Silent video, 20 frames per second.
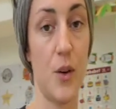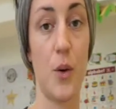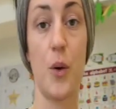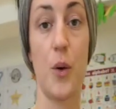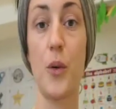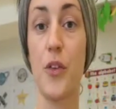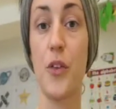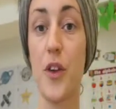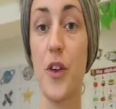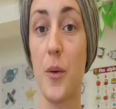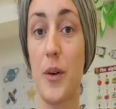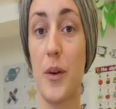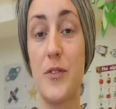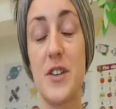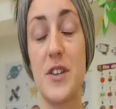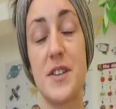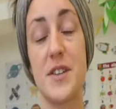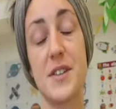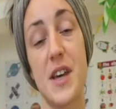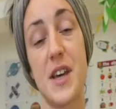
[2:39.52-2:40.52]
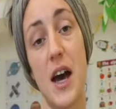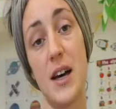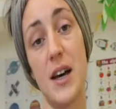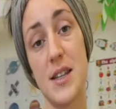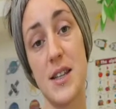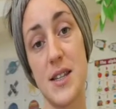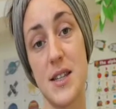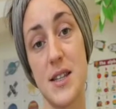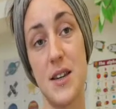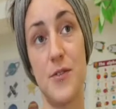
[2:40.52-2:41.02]
Also, we've
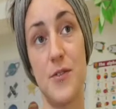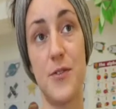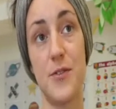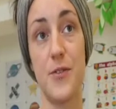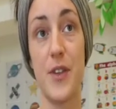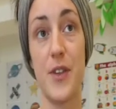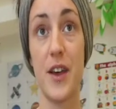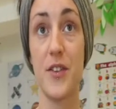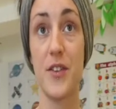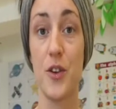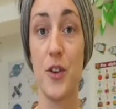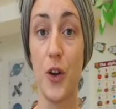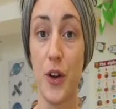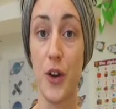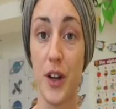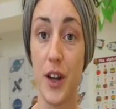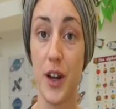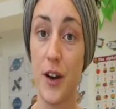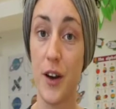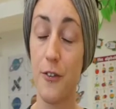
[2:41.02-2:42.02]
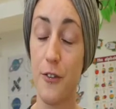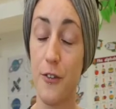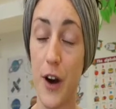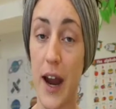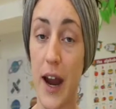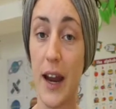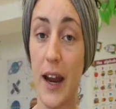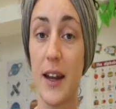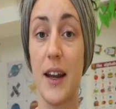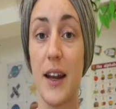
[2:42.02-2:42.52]
discussed if there's not enough
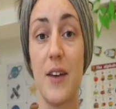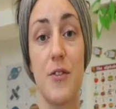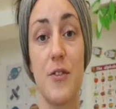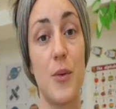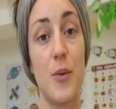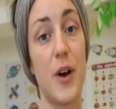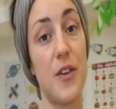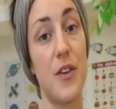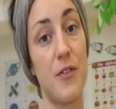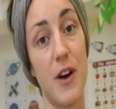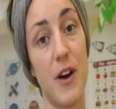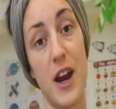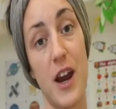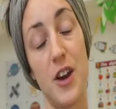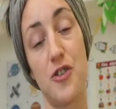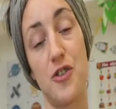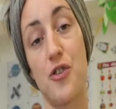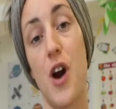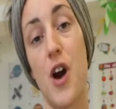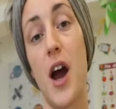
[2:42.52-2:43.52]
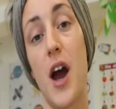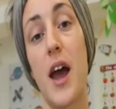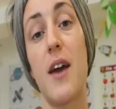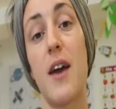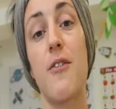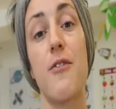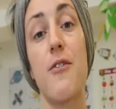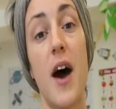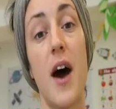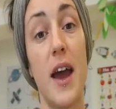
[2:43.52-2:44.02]
rain and everywhere's very dry,
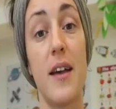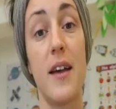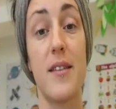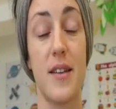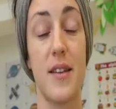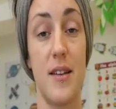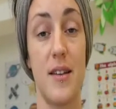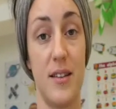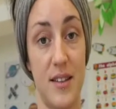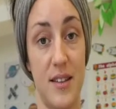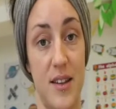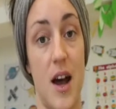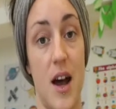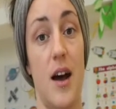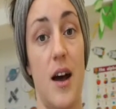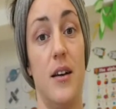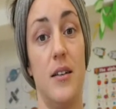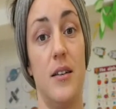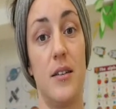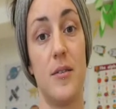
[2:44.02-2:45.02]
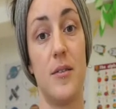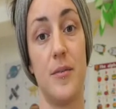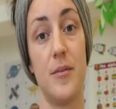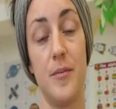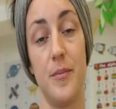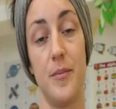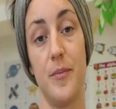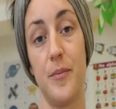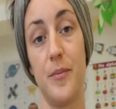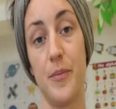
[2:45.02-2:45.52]
fires can start,
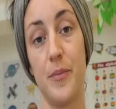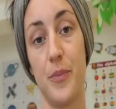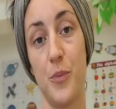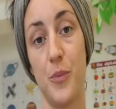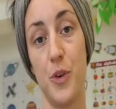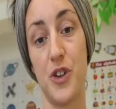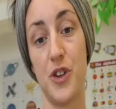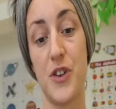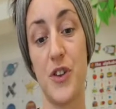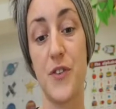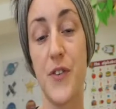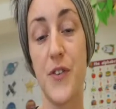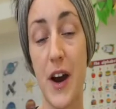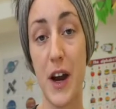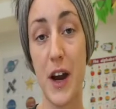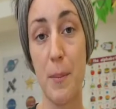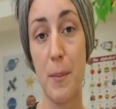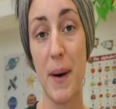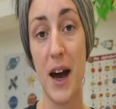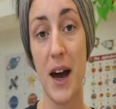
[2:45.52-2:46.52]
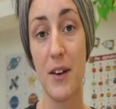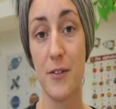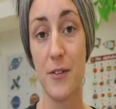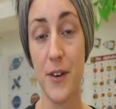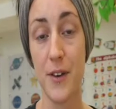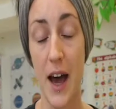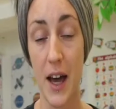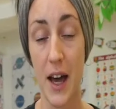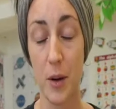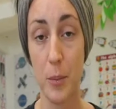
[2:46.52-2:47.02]
which is very bad
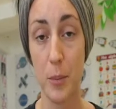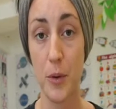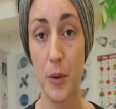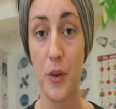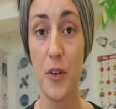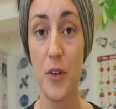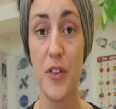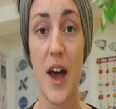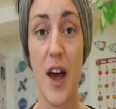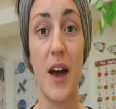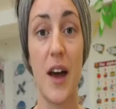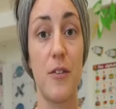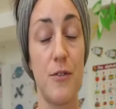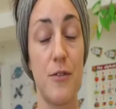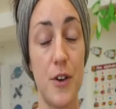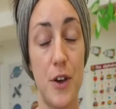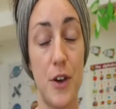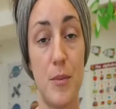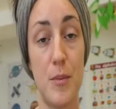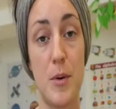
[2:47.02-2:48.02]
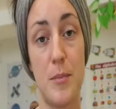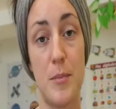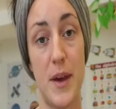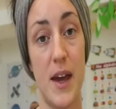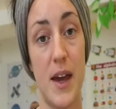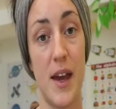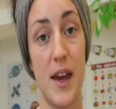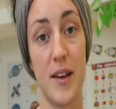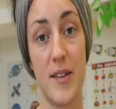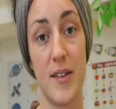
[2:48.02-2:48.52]
for animals and for human
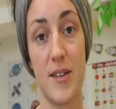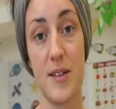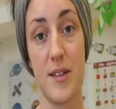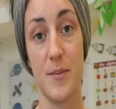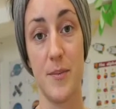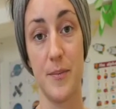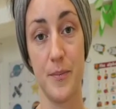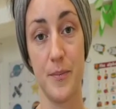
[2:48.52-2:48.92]
beings.